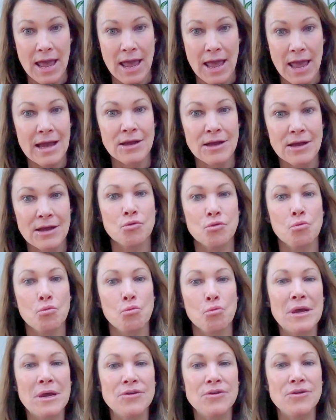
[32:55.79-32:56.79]
and
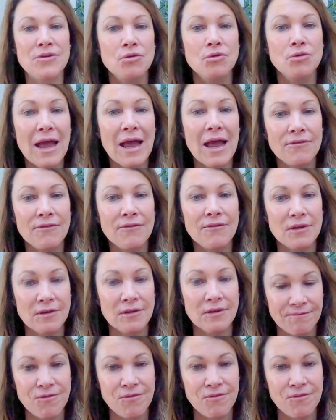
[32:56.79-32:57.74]
we don't have the